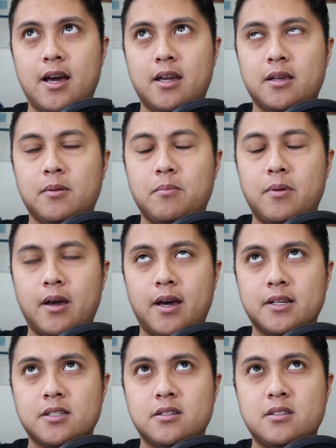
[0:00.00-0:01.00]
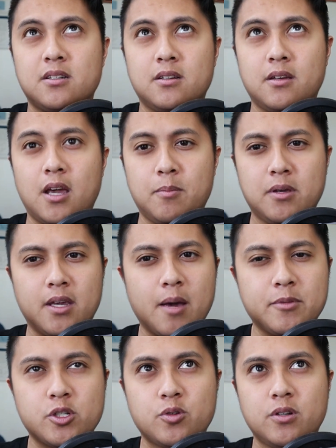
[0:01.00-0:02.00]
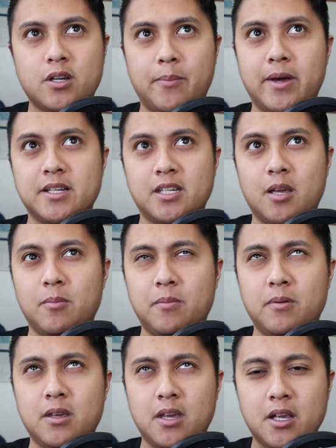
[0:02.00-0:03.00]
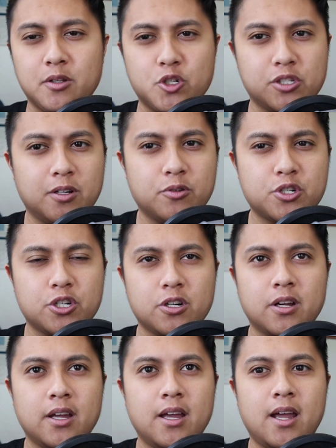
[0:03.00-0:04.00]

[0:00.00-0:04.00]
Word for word: I passed AP Chemistry, I passed AP English Literature,